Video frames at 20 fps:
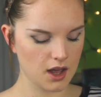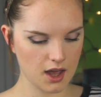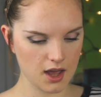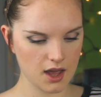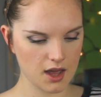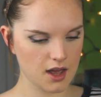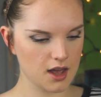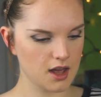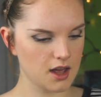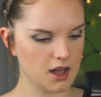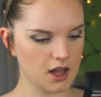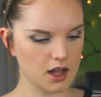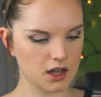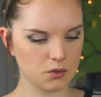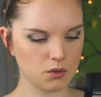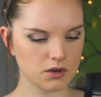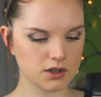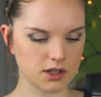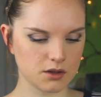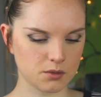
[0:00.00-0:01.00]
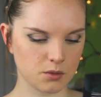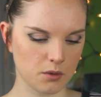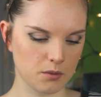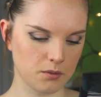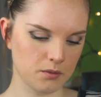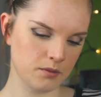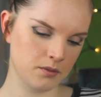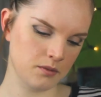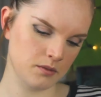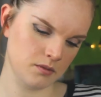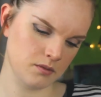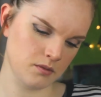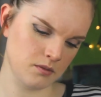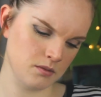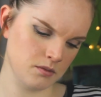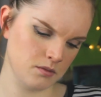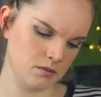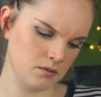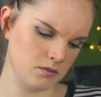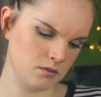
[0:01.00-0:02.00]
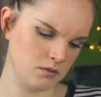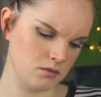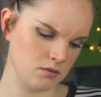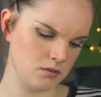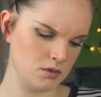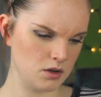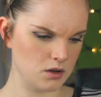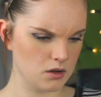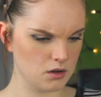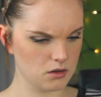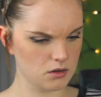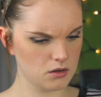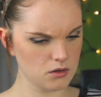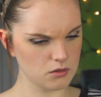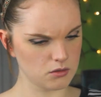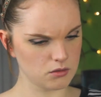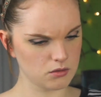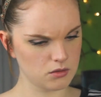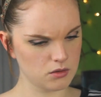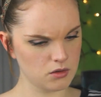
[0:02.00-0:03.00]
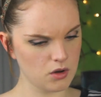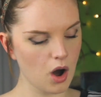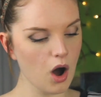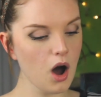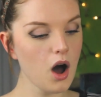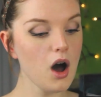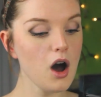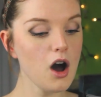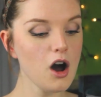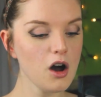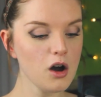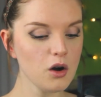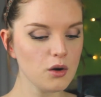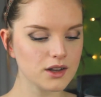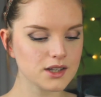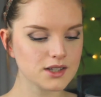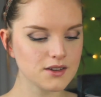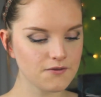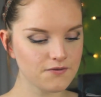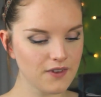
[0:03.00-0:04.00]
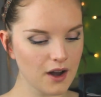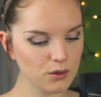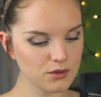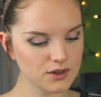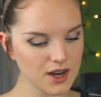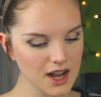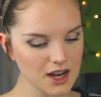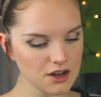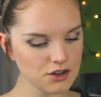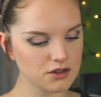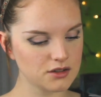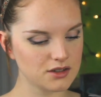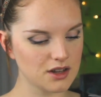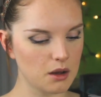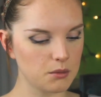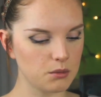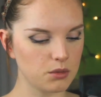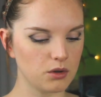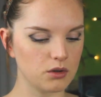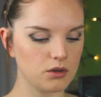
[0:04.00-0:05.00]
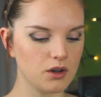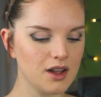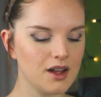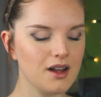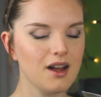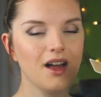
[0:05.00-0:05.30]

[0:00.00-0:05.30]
And what's this one? Oh, oh, it's a foundation sample.